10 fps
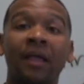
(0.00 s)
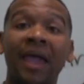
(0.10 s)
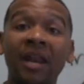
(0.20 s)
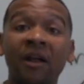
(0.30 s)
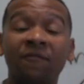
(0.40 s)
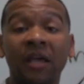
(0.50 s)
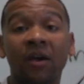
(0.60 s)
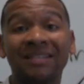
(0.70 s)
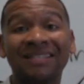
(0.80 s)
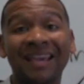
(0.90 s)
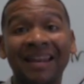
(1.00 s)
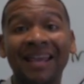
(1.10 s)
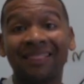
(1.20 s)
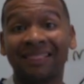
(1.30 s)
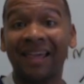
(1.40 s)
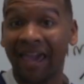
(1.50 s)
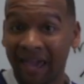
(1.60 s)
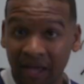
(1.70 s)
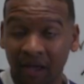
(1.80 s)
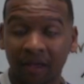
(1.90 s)
And if there is
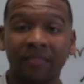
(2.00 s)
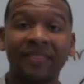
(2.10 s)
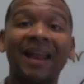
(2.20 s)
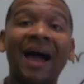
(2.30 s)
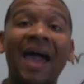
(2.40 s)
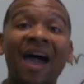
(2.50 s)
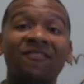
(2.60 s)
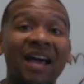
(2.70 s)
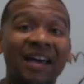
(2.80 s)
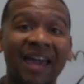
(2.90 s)
anything that I have not